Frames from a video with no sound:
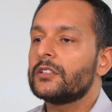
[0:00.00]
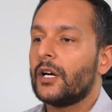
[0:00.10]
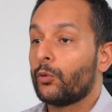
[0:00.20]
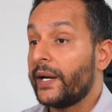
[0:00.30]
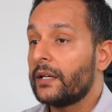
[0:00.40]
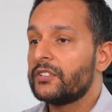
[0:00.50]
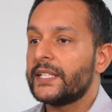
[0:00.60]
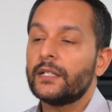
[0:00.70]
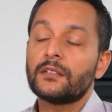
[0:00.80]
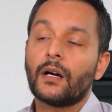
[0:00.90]
rate of
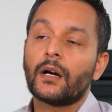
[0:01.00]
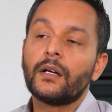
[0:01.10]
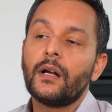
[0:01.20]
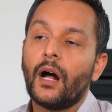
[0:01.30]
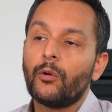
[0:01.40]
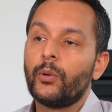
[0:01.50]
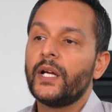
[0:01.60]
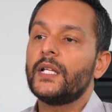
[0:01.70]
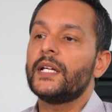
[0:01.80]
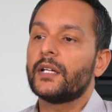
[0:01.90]
sales are not
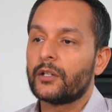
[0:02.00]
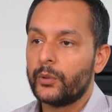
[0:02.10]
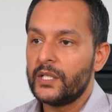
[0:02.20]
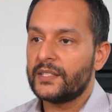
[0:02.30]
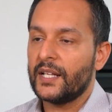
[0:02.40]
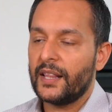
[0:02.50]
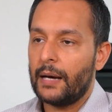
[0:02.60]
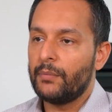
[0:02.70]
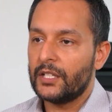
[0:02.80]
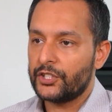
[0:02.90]
really increasing
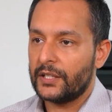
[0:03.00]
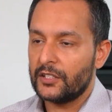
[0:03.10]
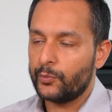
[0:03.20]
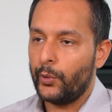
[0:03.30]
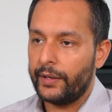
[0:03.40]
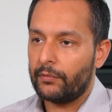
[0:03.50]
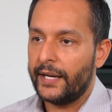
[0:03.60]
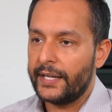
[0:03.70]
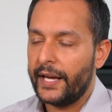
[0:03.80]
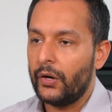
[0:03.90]
that much at this point
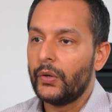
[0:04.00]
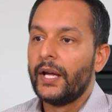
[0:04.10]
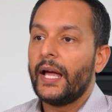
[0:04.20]
right now.